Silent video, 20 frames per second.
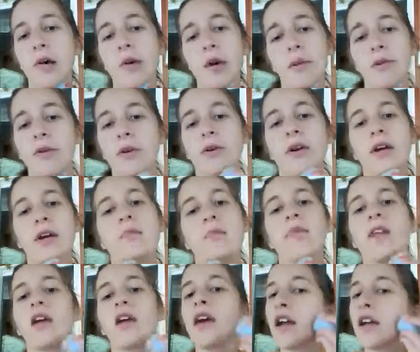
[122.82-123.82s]
what I'm doing,
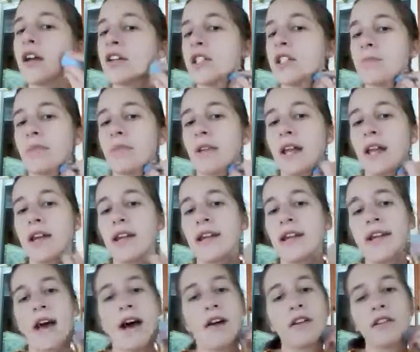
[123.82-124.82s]
and just blend it
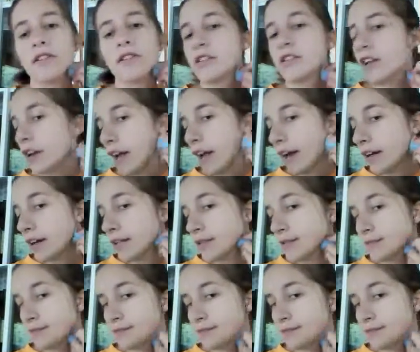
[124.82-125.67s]
down into your neck.